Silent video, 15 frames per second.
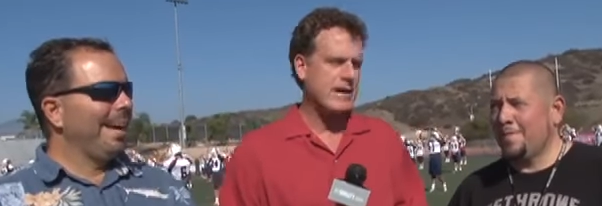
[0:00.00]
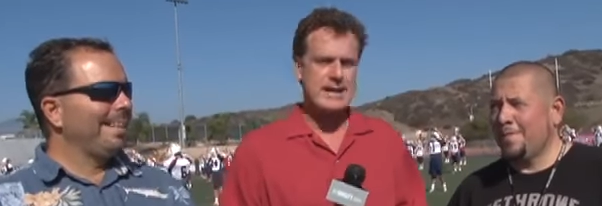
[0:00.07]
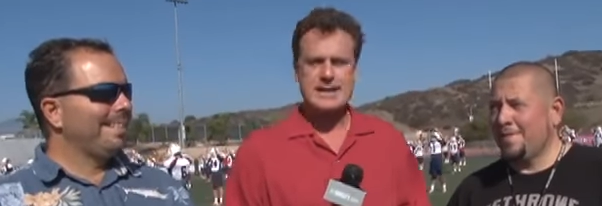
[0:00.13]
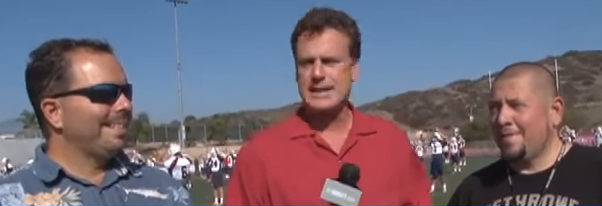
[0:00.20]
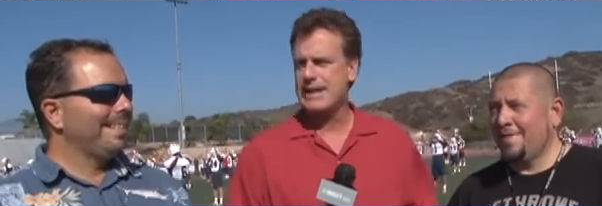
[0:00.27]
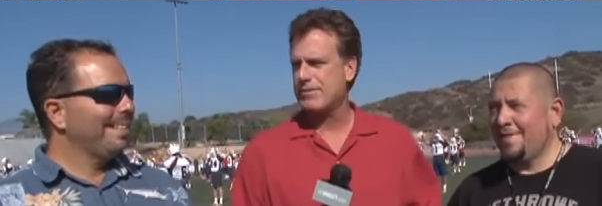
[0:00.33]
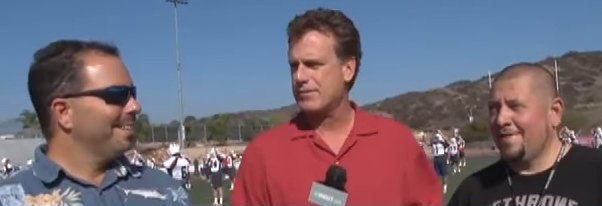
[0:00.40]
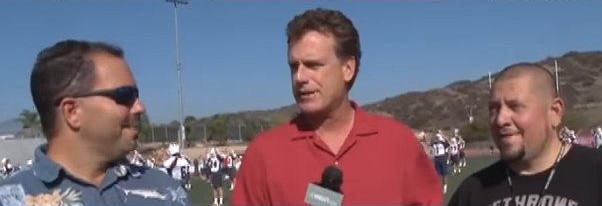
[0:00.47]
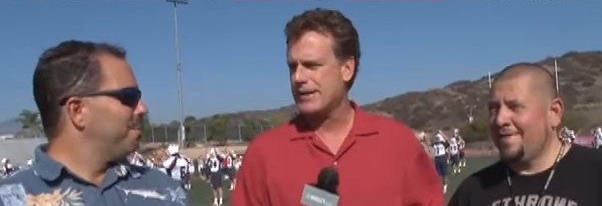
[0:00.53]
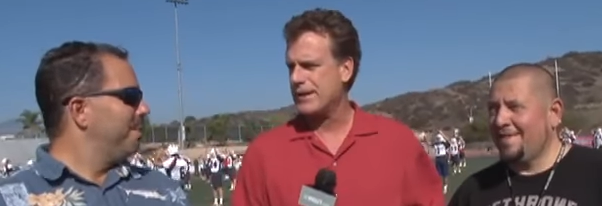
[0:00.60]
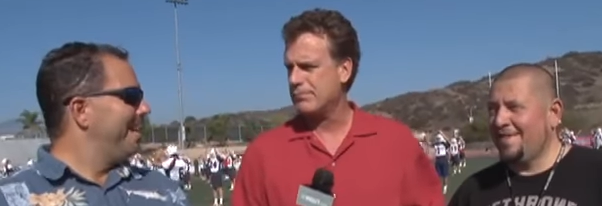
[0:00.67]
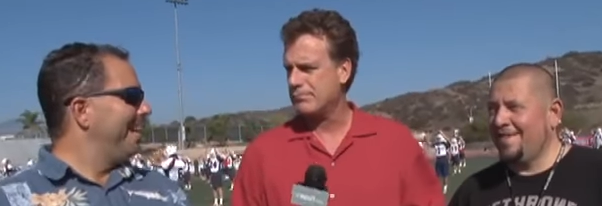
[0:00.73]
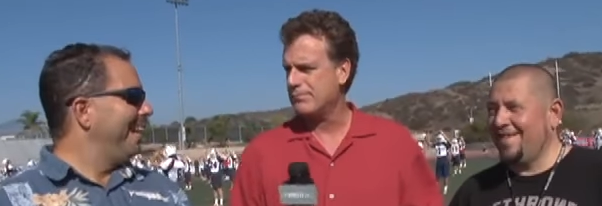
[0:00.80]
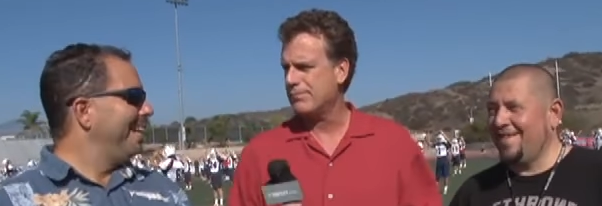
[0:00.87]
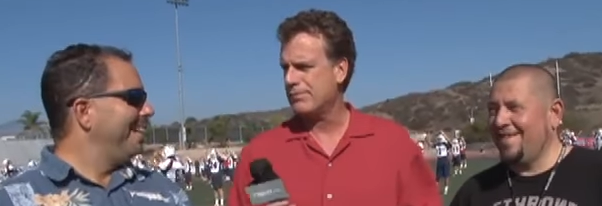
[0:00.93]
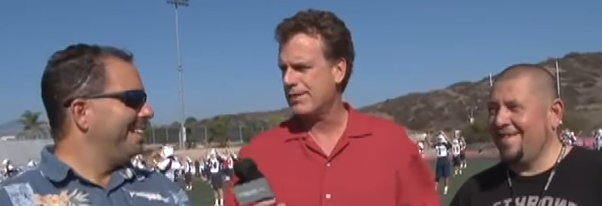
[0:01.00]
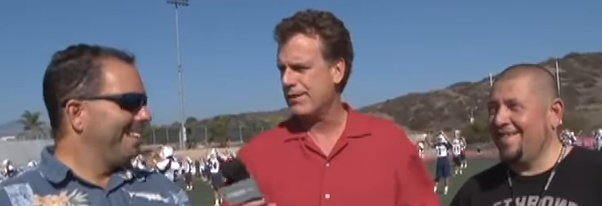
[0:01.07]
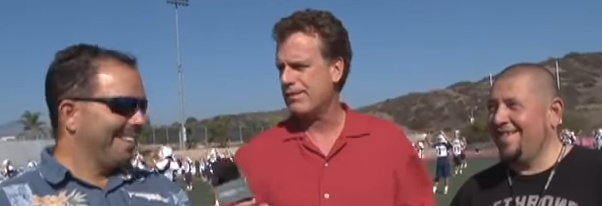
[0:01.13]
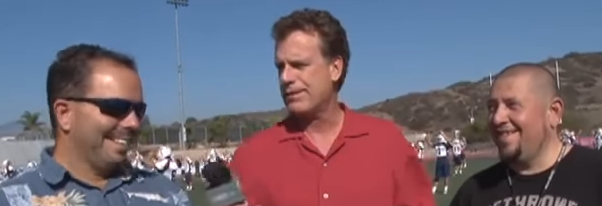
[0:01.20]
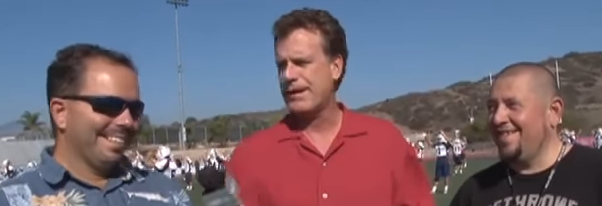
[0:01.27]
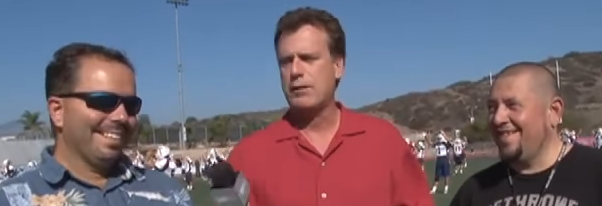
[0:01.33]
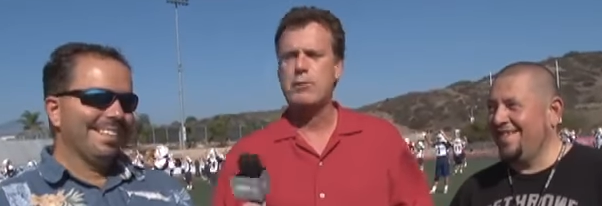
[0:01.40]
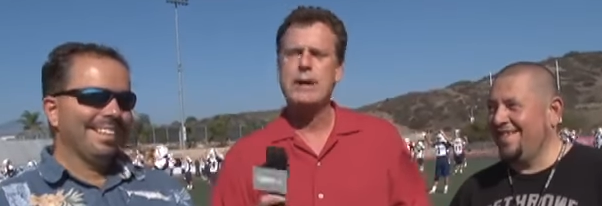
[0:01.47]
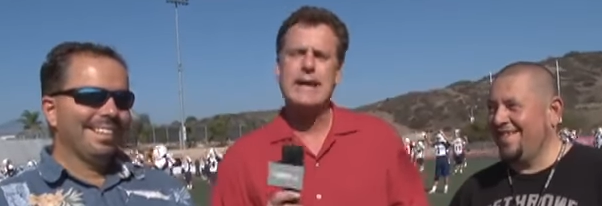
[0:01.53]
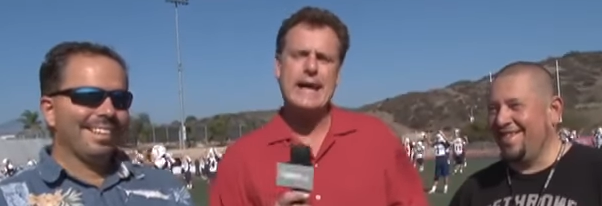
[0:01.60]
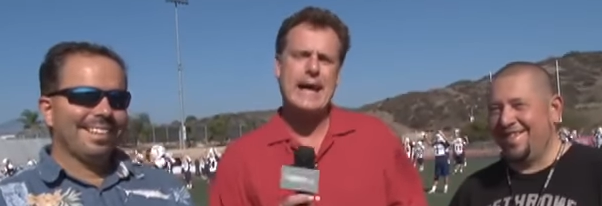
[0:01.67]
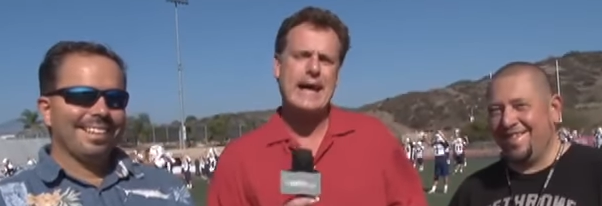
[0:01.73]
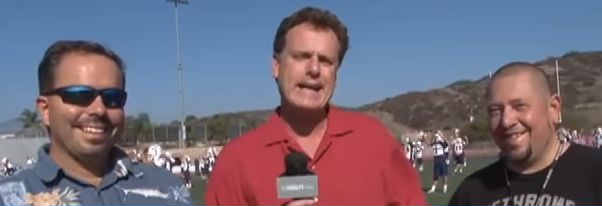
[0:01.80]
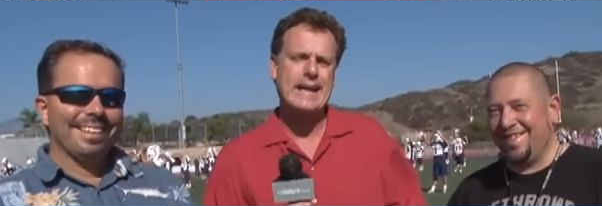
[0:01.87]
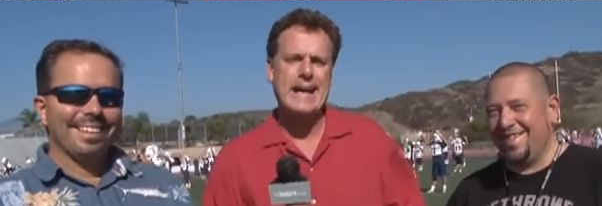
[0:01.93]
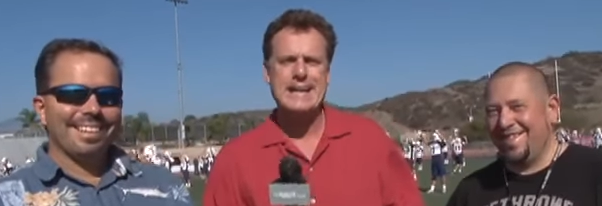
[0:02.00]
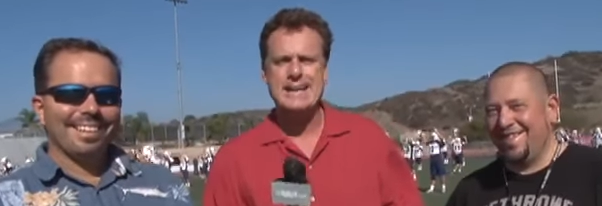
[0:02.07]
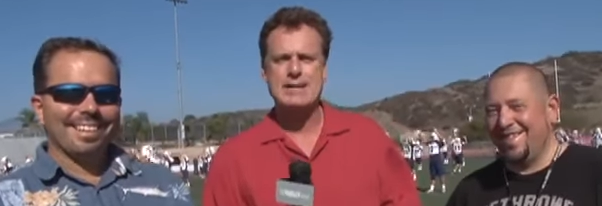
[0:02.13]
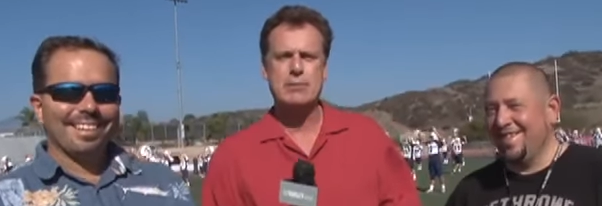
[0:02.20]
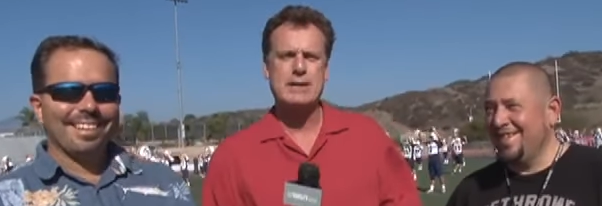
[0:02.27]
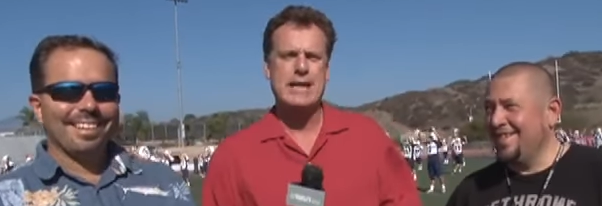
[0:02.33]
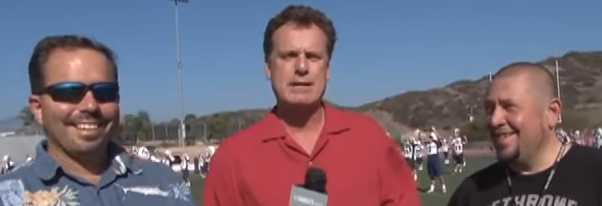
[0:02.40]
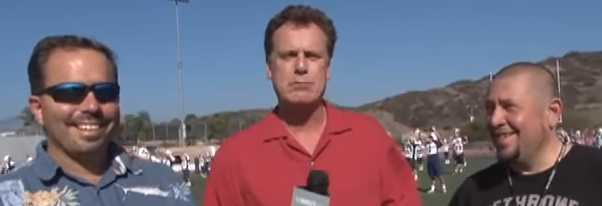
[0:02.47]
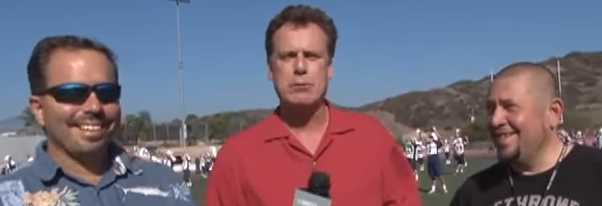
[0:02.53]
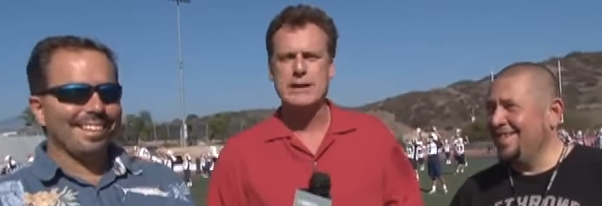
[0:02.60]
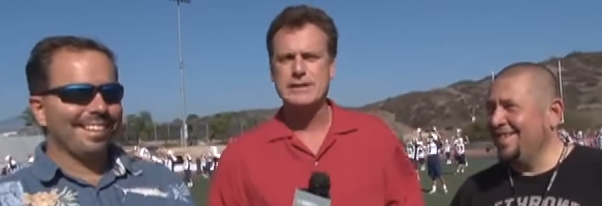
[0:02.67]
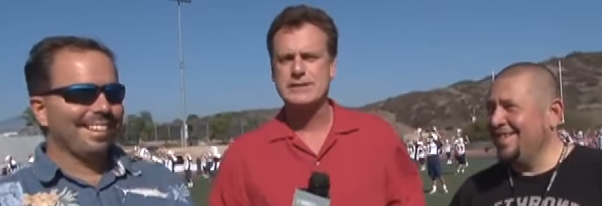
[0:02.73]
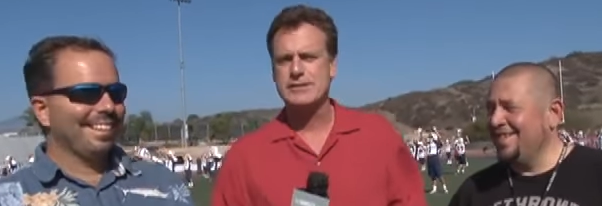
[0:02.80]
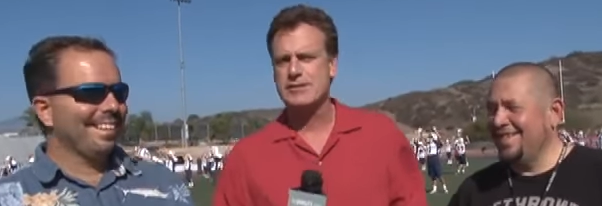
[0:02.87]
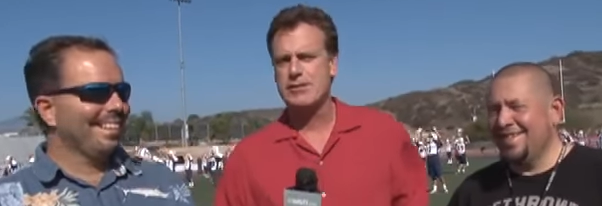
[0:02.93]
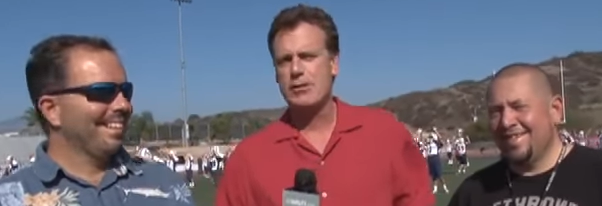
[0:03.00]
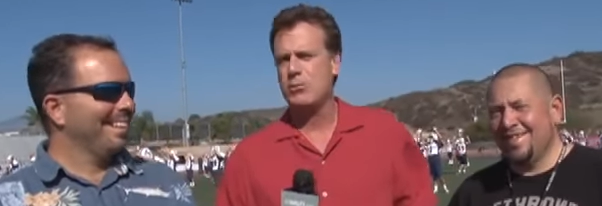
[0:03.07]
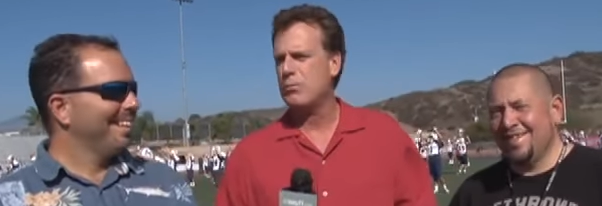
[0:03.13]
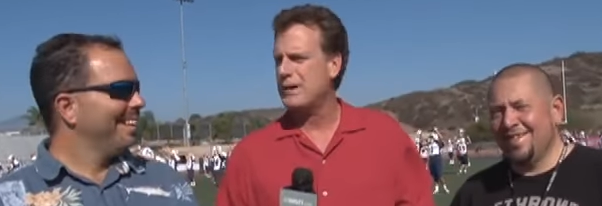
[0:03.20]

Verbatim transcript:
Speaker 1: Eight. I can never keep. Week eight. Okay, week eight. I can with that week zero.